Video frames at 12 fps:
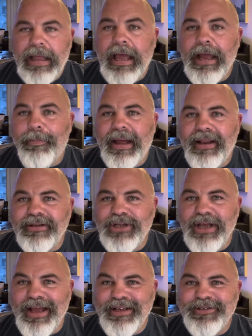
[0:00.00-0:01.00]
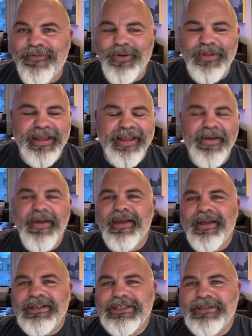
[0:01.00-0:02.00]
I apologize for the
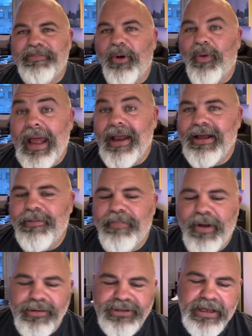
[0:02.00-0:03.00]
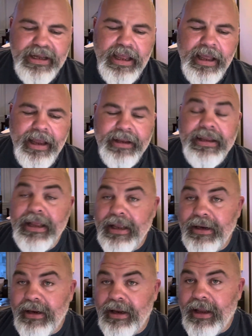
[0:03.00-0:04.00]
sporadic posting. I
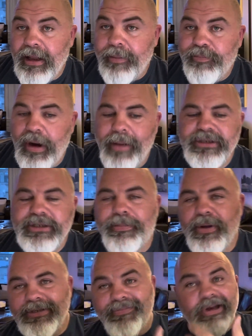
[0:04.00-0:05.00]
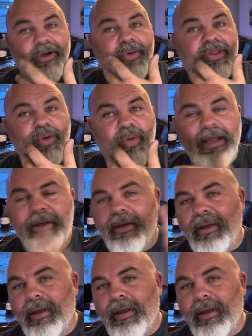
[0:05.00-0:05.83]
did promise to post a video within a week,